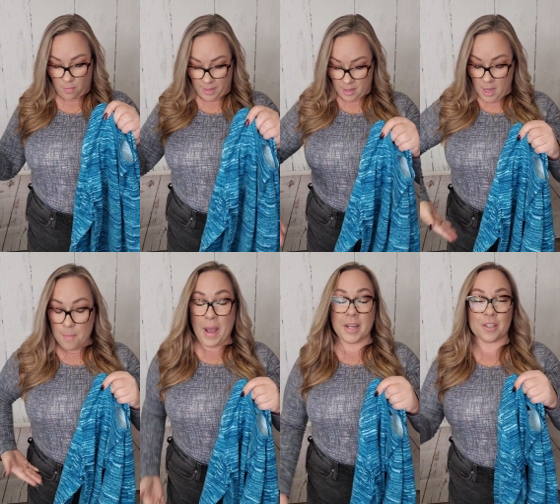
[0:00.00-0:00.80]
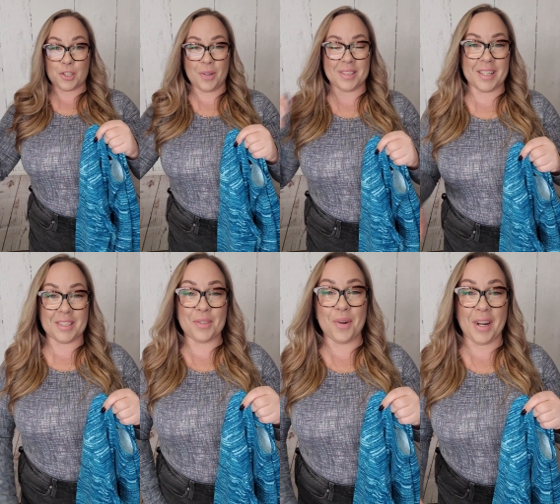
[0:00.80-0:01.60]
My biker shorts,
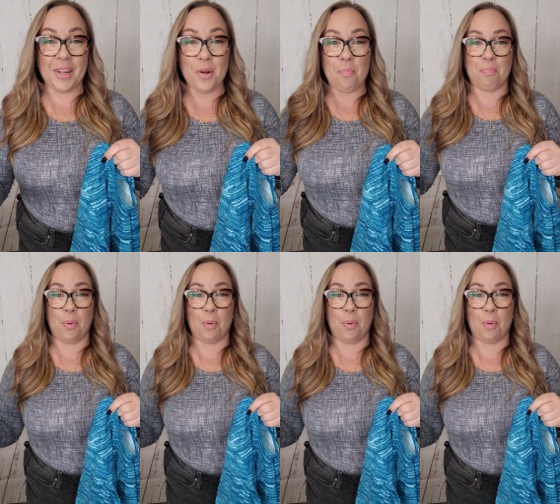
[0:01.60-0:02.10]
that's the word I knew.